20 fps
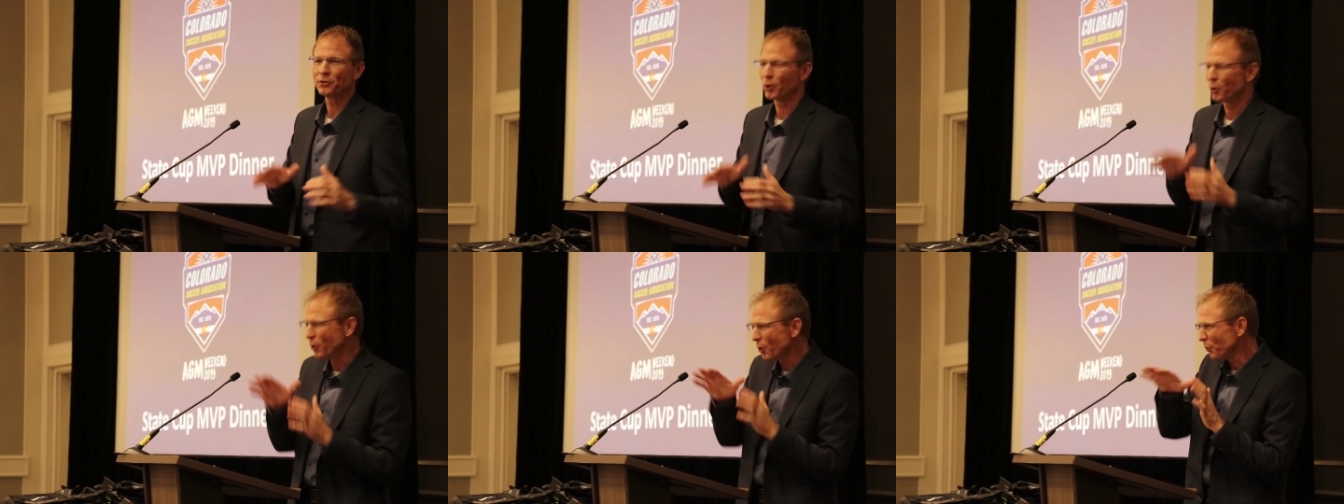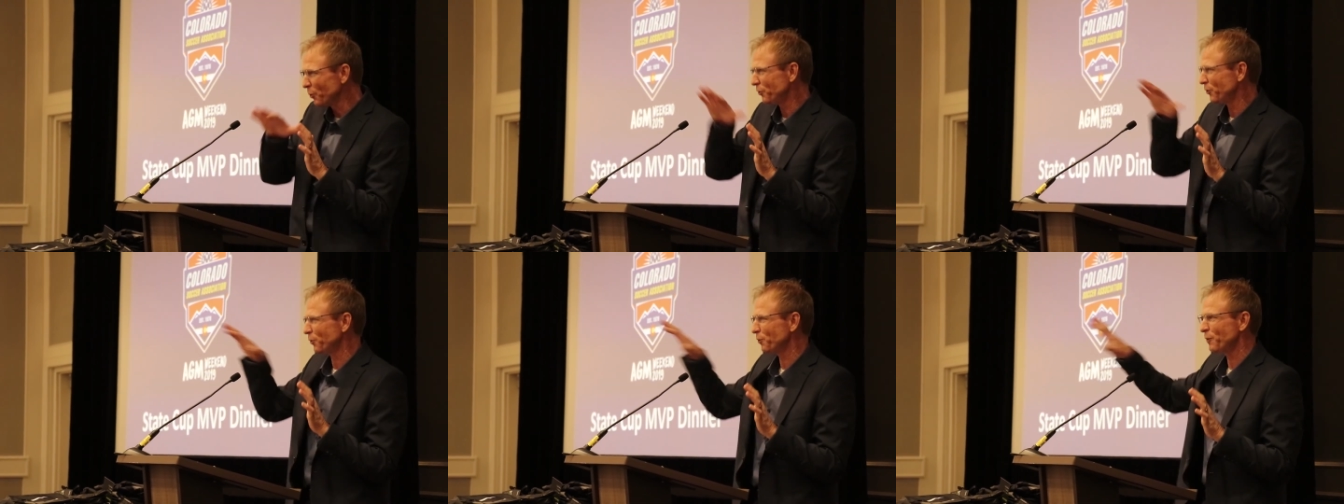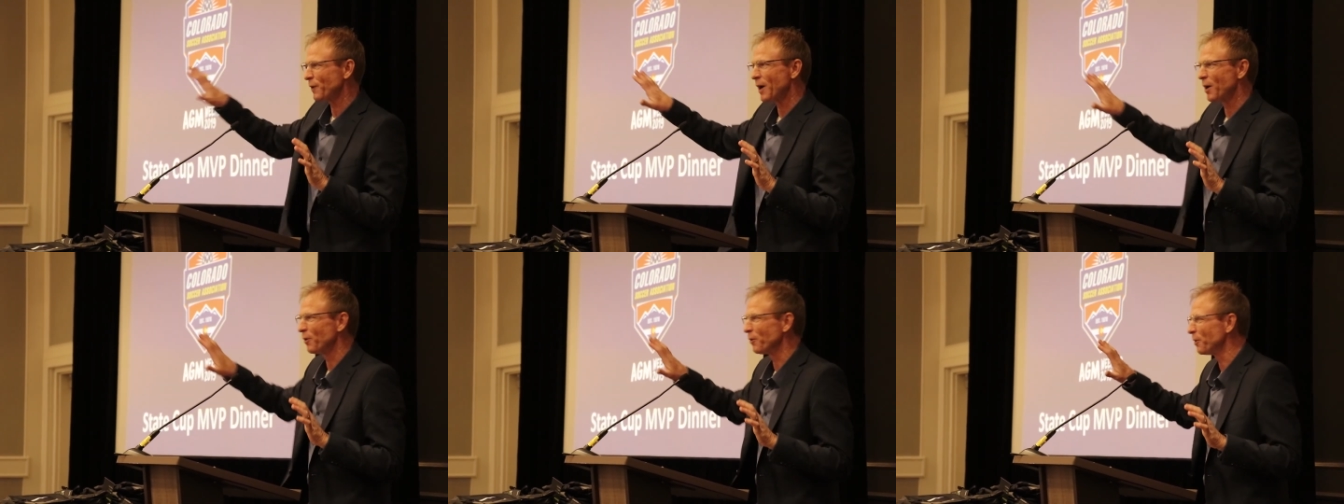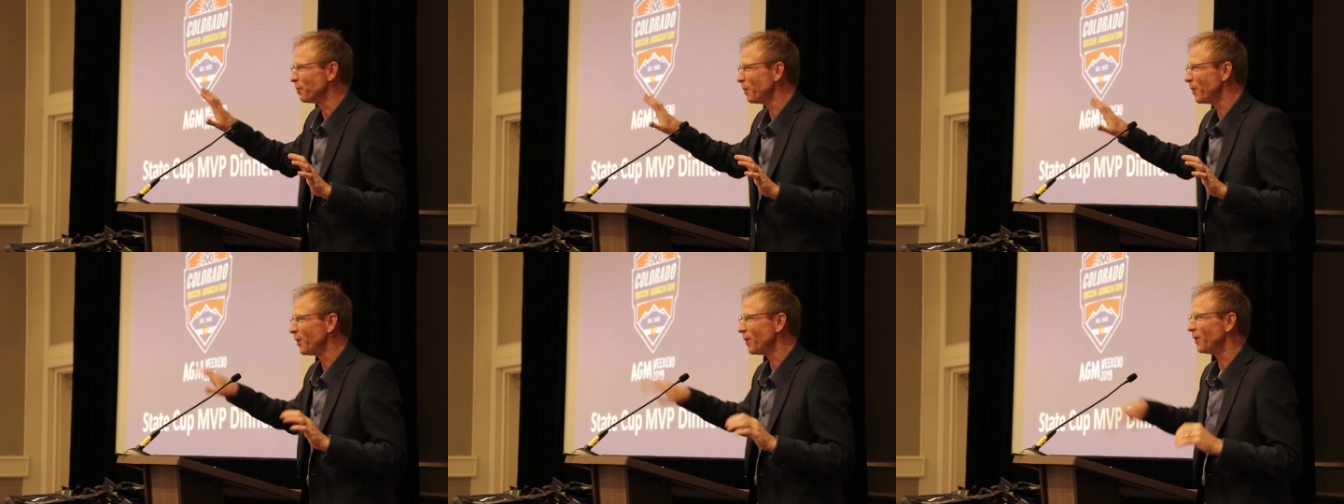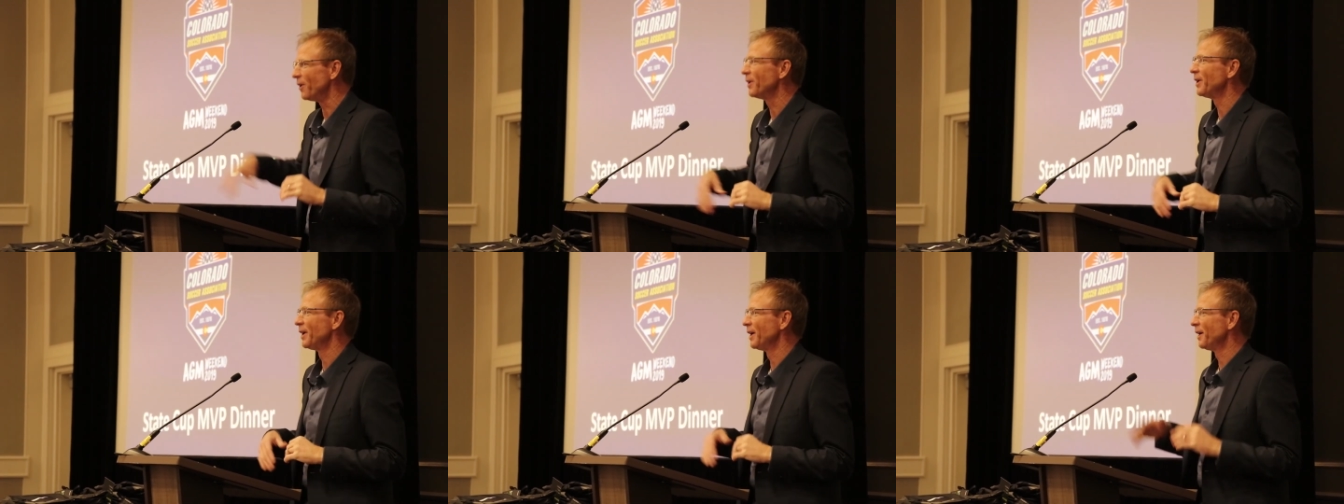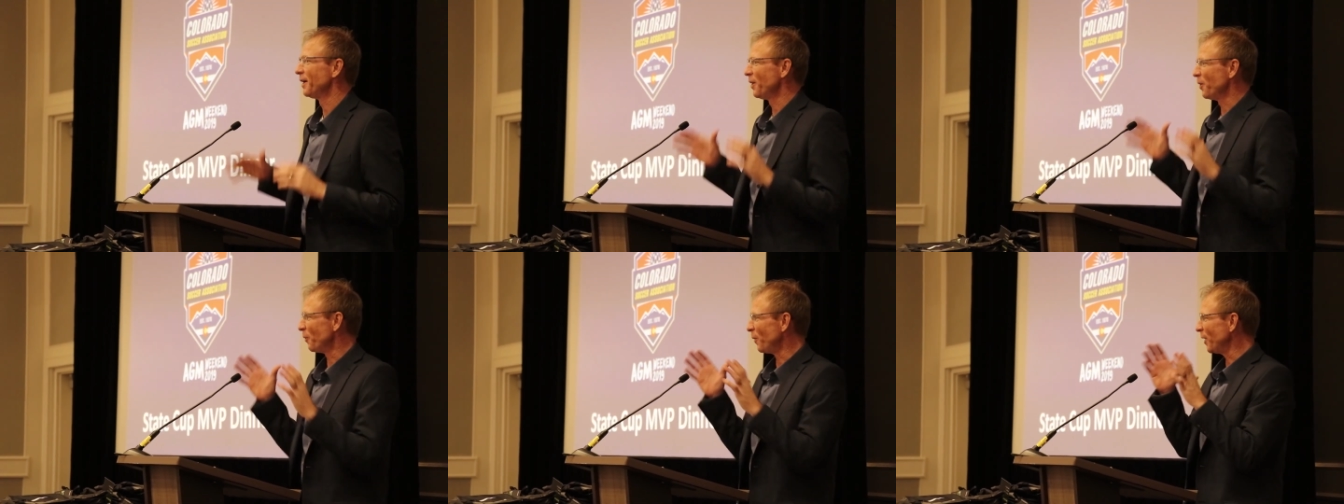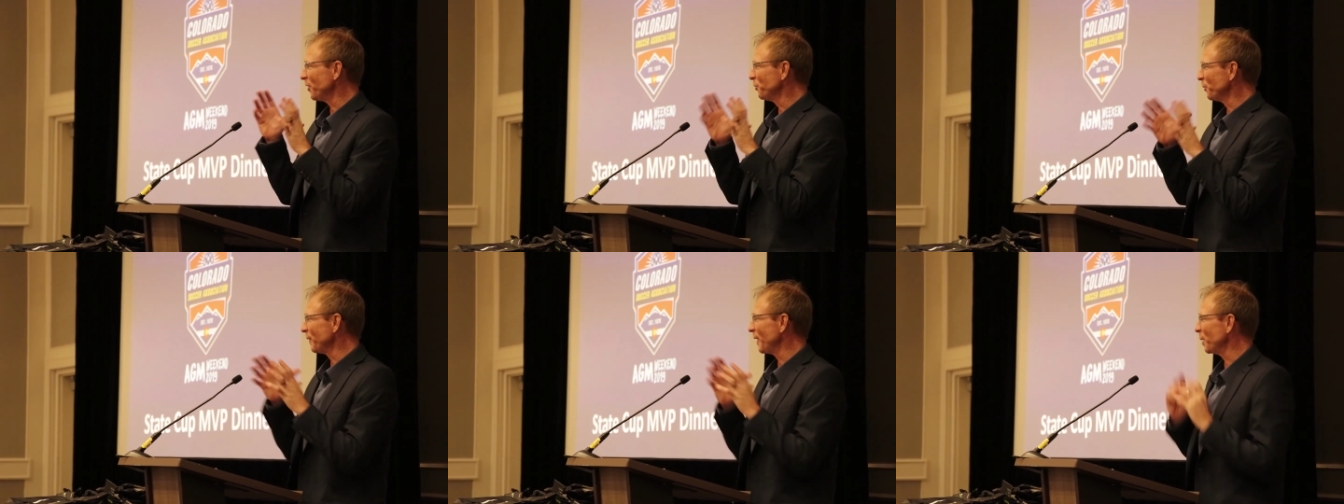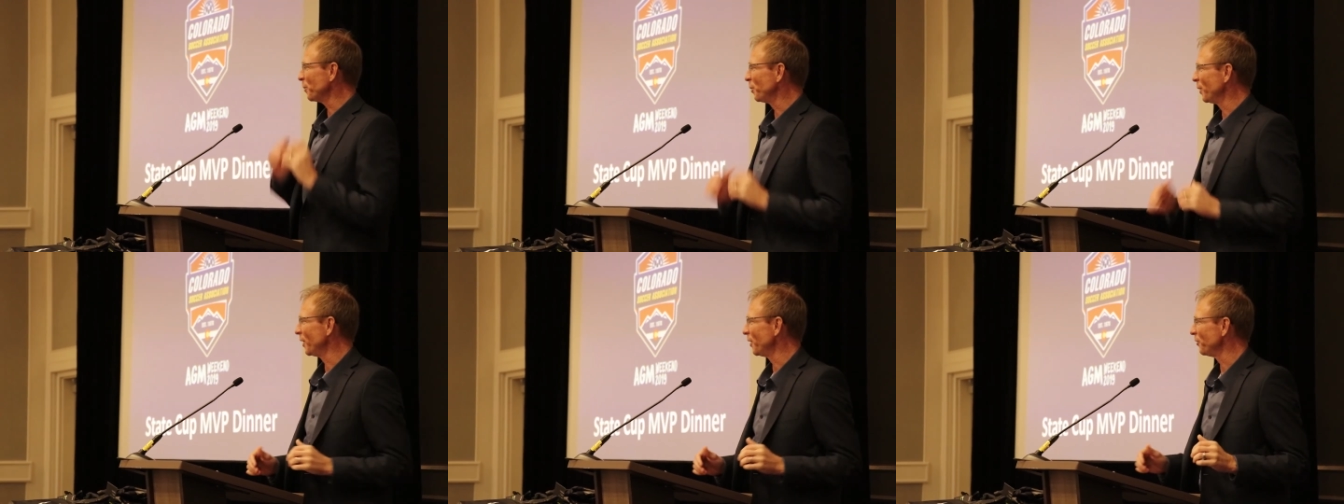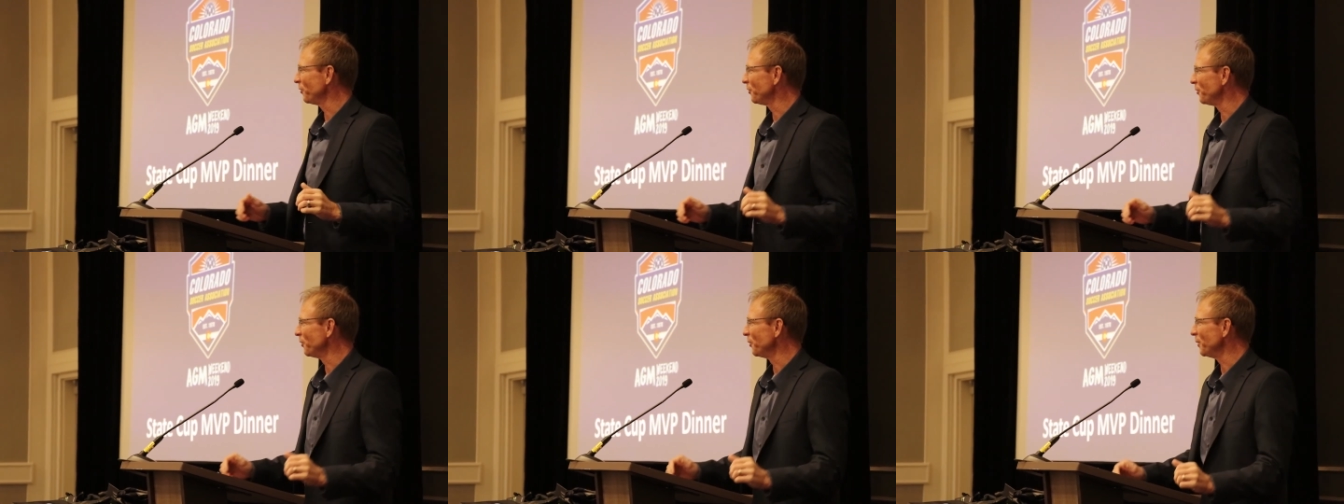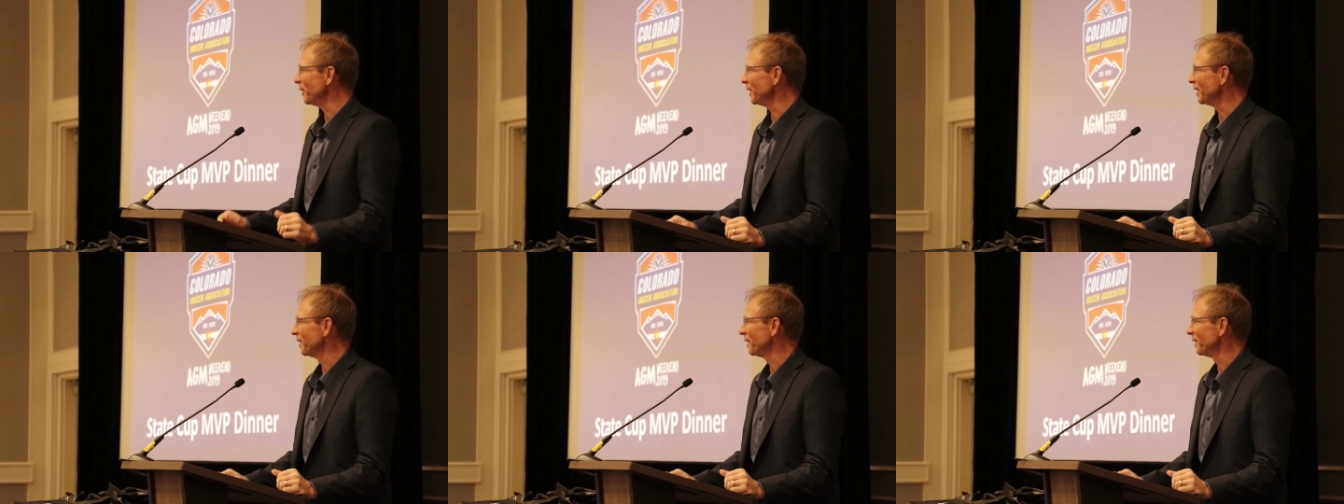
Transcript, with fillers: Don't always just follow the ball. Watch what that player is doing.